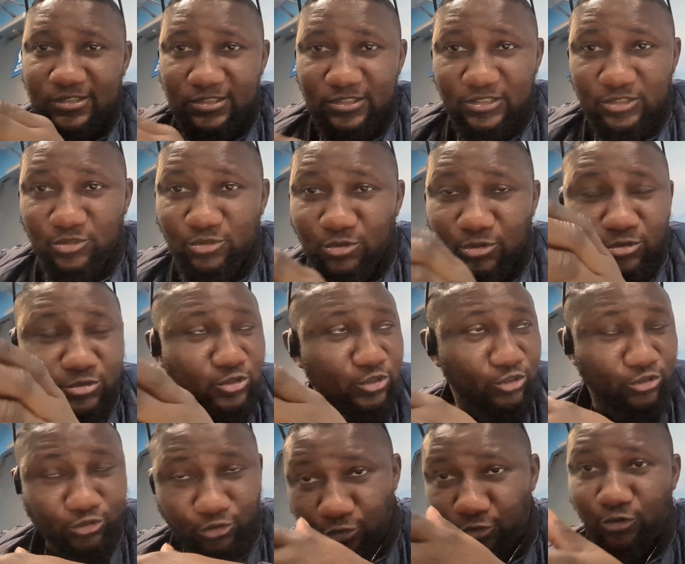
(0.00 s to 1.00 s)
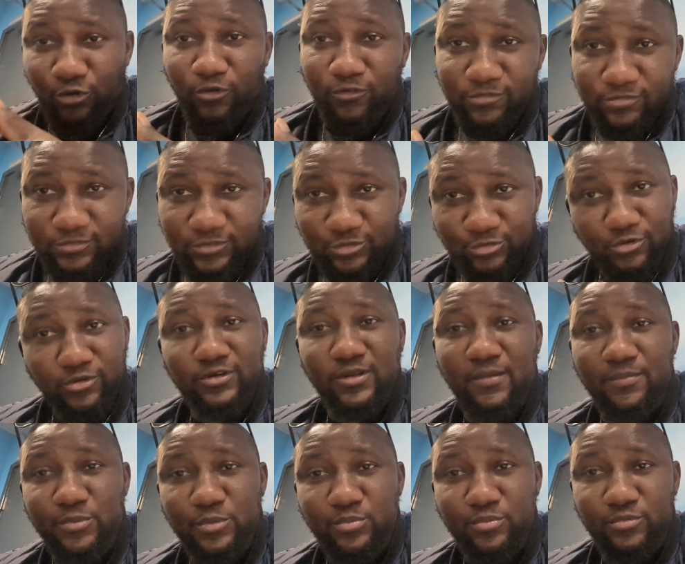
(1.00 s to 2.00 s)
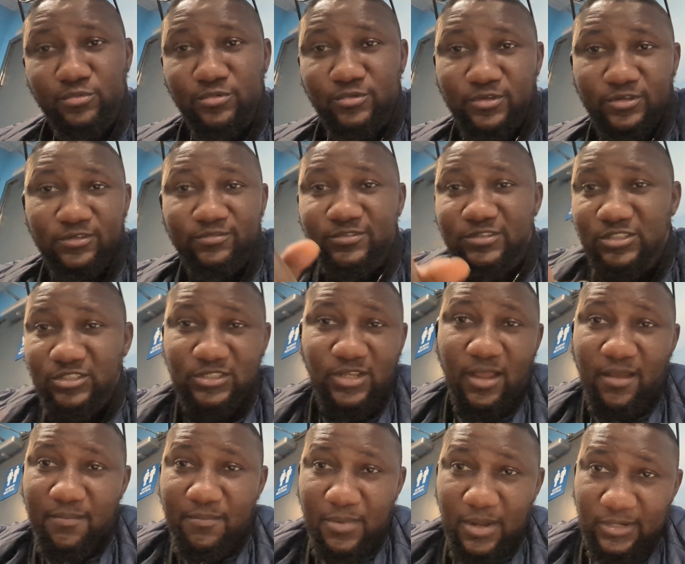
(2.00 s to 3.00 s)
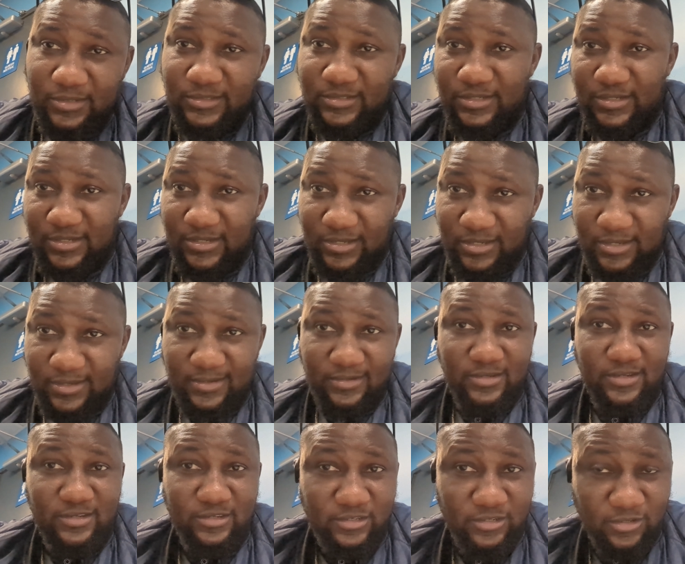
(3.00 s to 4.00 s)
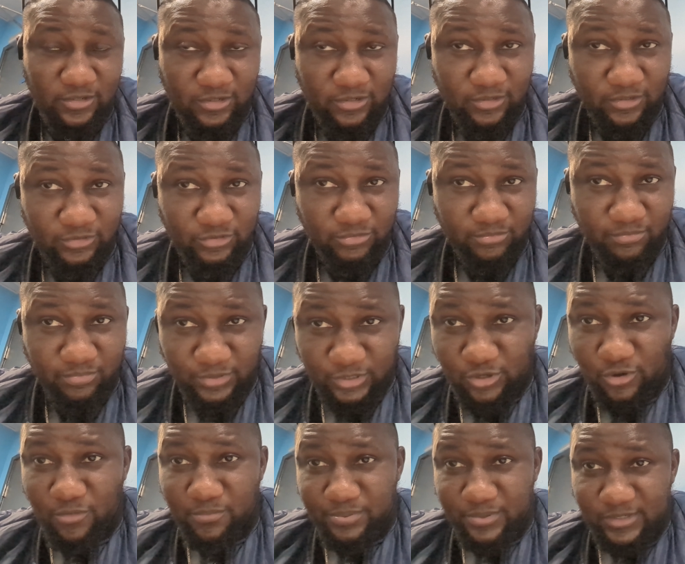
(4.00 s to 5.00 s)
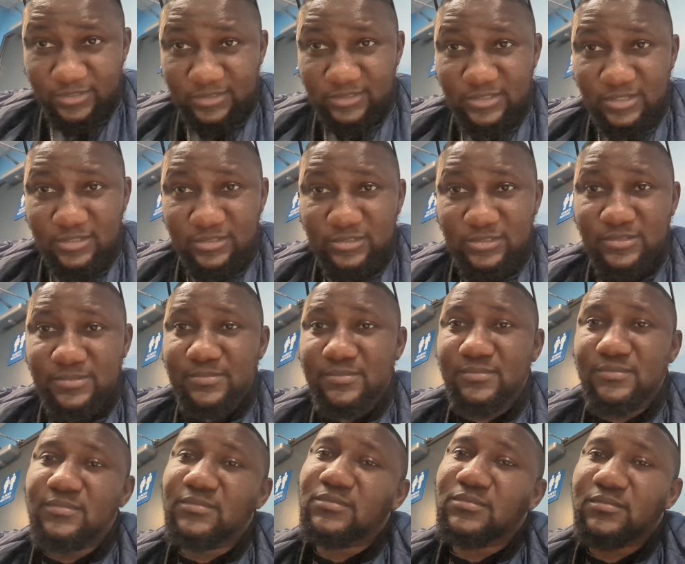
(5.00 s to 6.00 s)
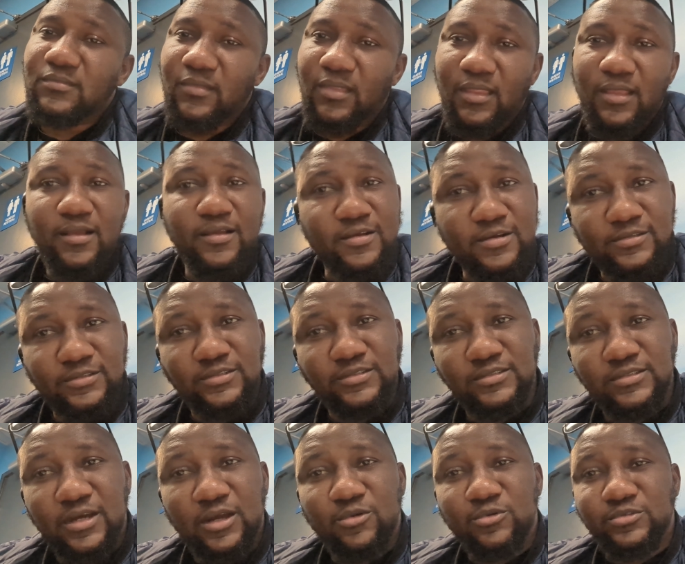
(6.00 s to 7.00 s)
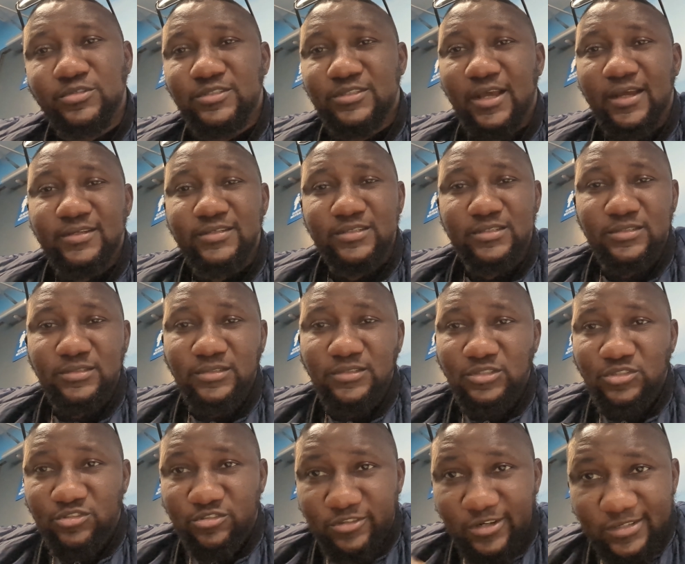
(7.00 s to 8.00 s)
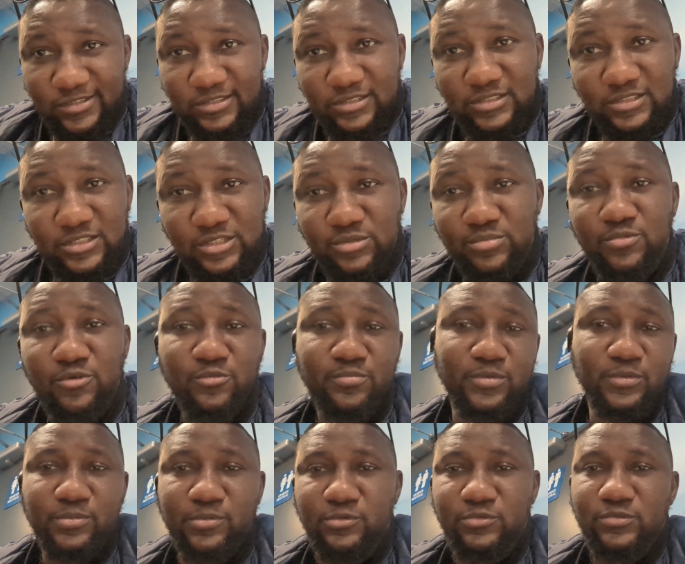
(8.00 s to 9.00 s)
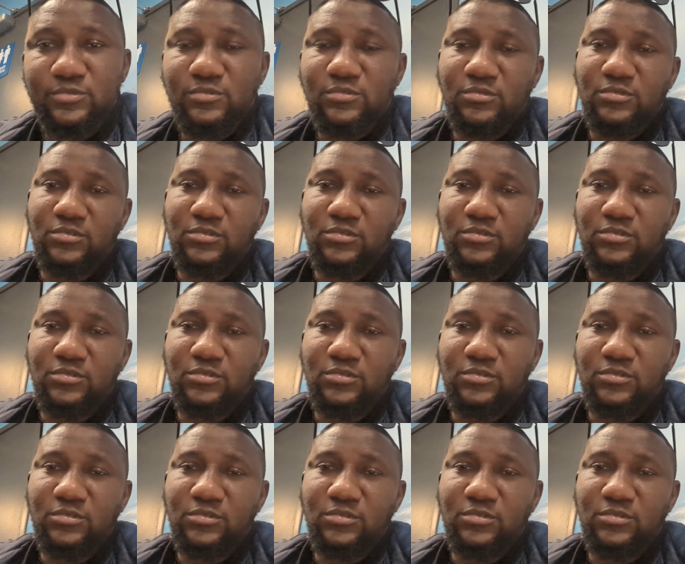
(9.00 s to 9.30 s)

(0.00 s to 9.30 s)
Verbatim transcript: You know, show love to other people. If this kind of man become president, now go start threatening Igbo people.